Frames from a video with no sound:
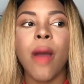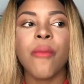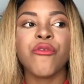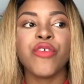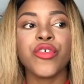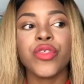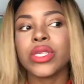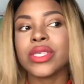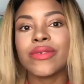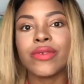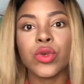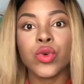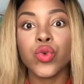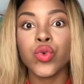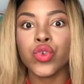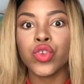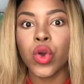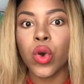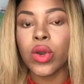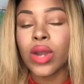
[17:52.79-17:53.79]
For those of you
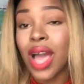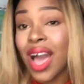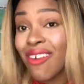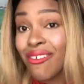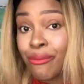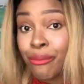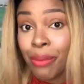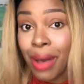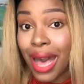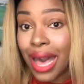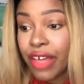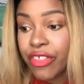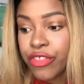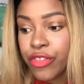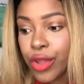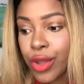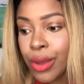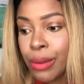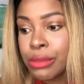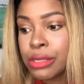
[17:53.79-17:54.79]
who don't have
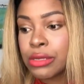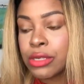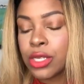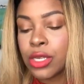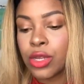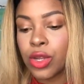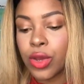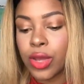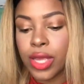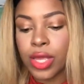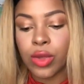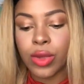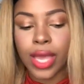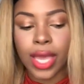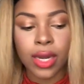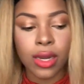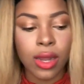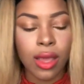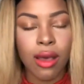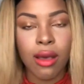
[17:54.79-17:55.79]
bathtubs, you
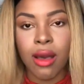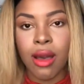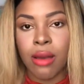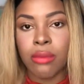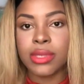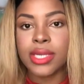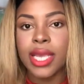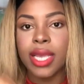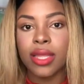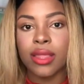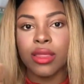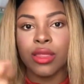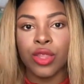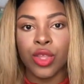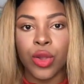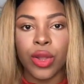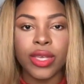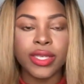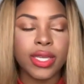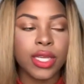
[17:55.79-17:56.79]
can take
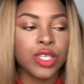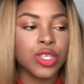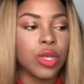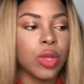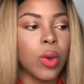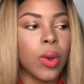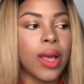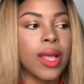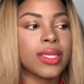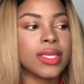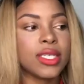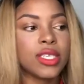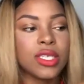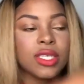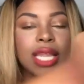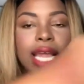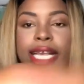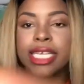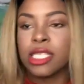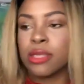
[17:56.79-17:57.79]
your essential oils and
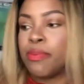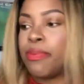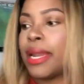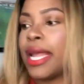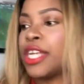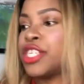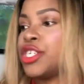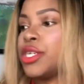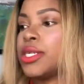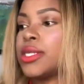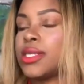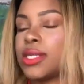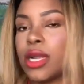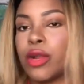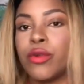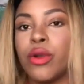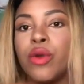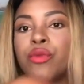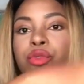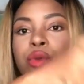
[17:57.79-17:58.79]
just like splash it
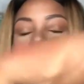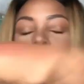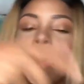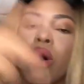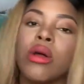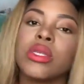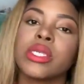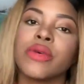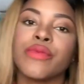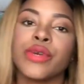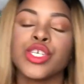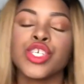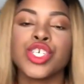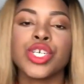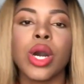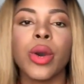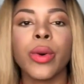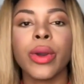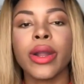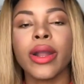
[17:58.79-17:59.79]
around the walls of your
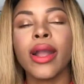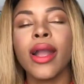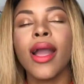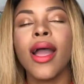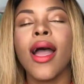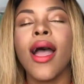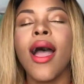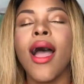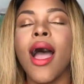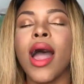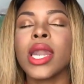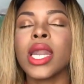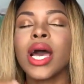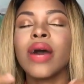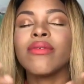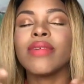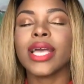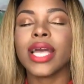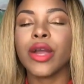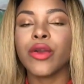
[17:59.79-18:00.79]
shower and
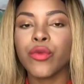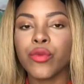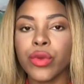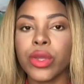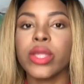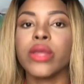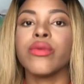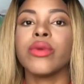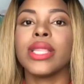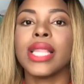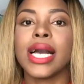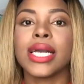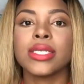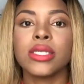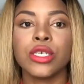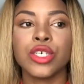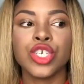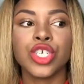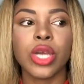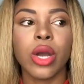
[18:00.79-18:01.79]
have like a really
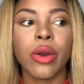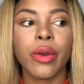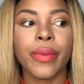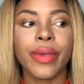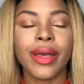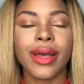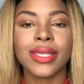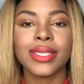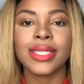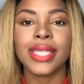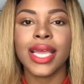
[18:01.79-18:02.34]
relaxing shower, because